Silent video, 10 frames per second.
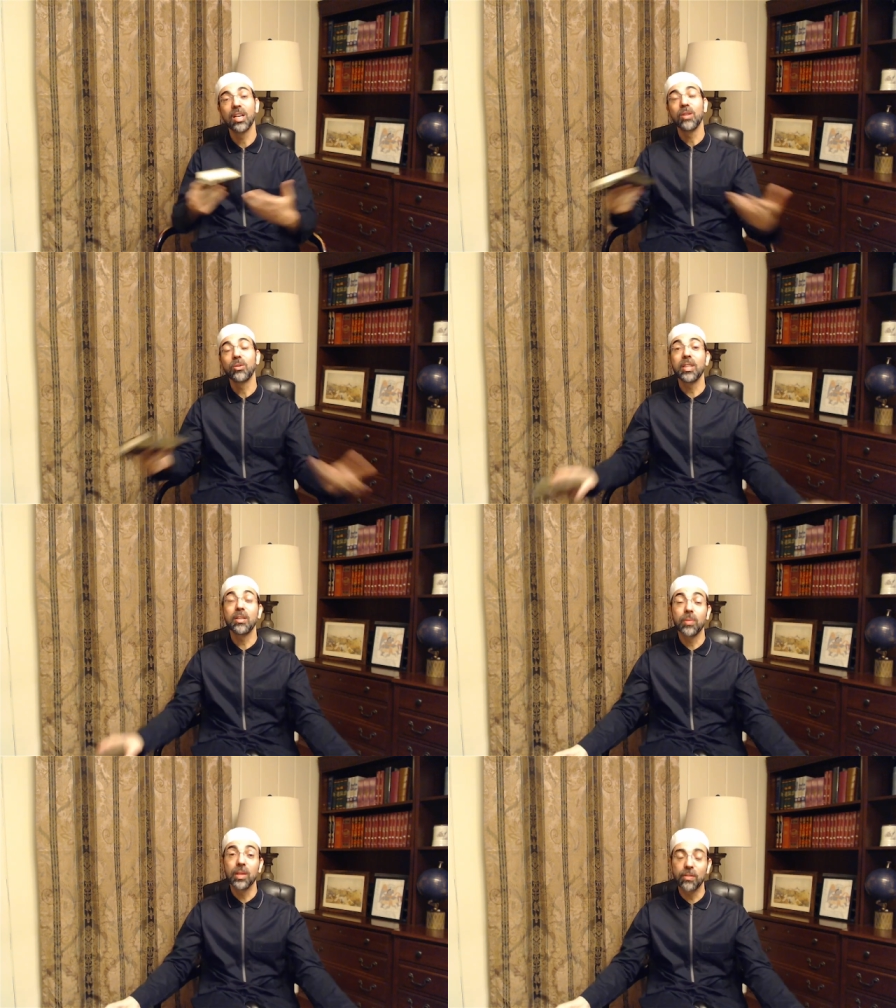to relieve,
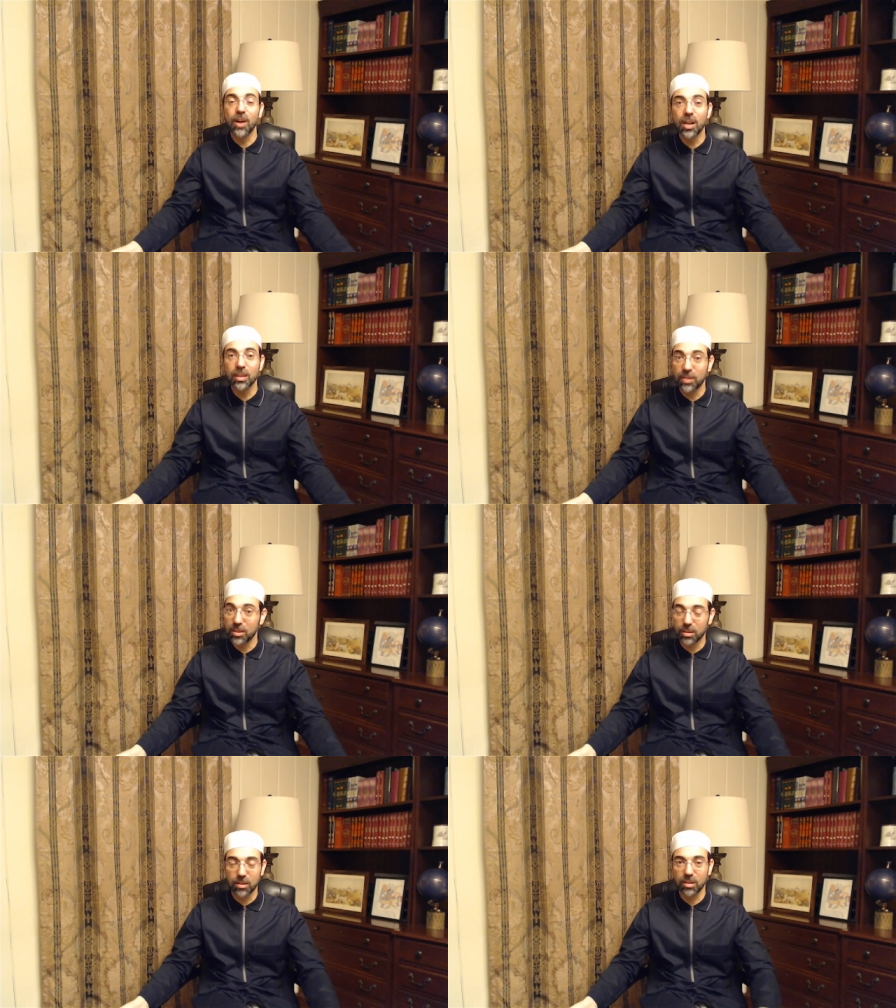relieve all of this
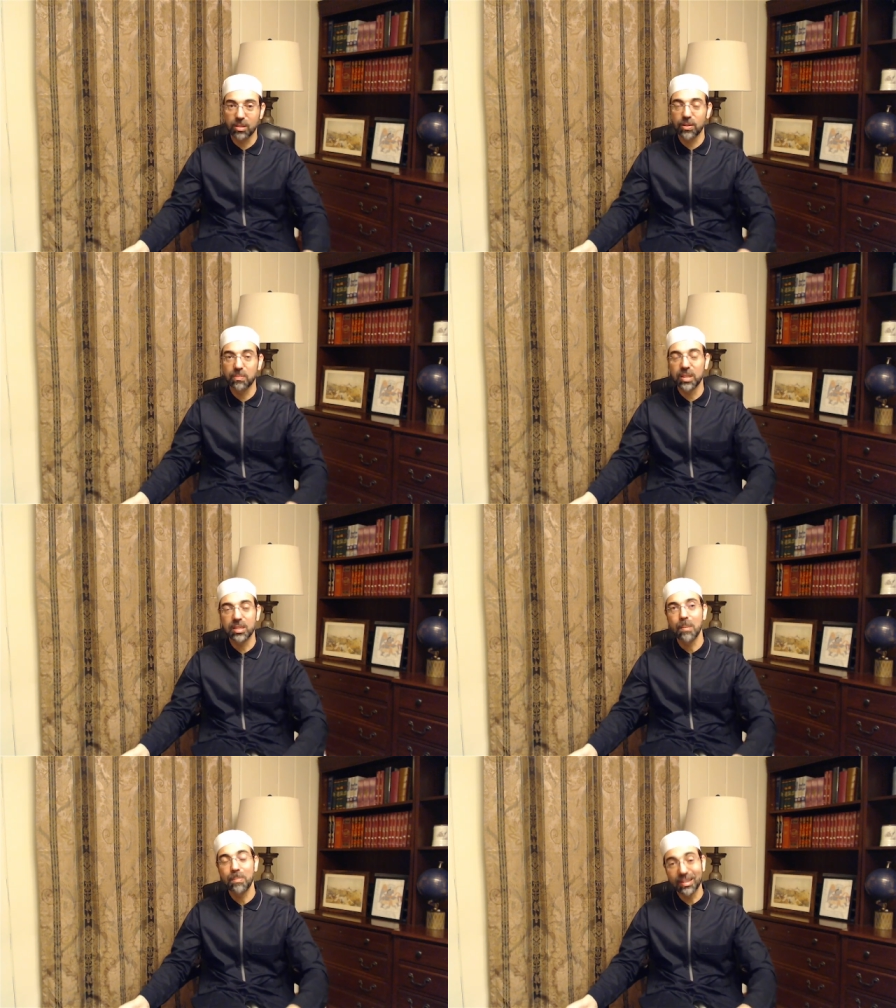earth from this
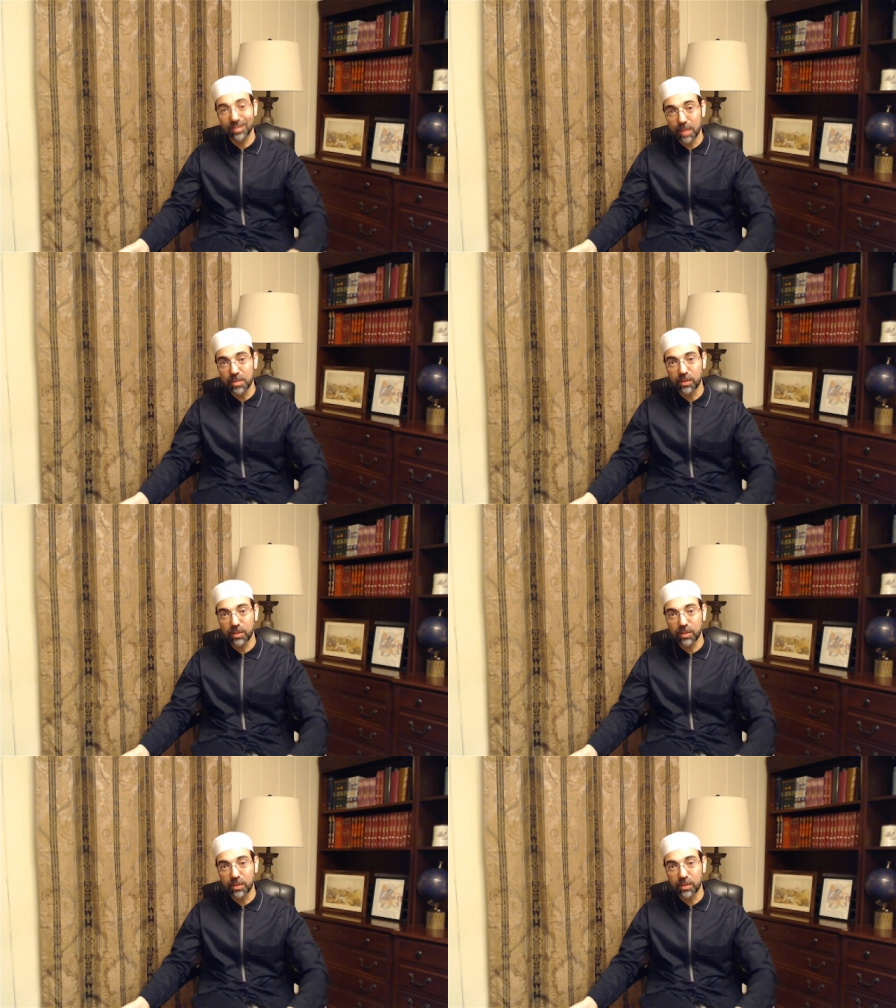pandemic,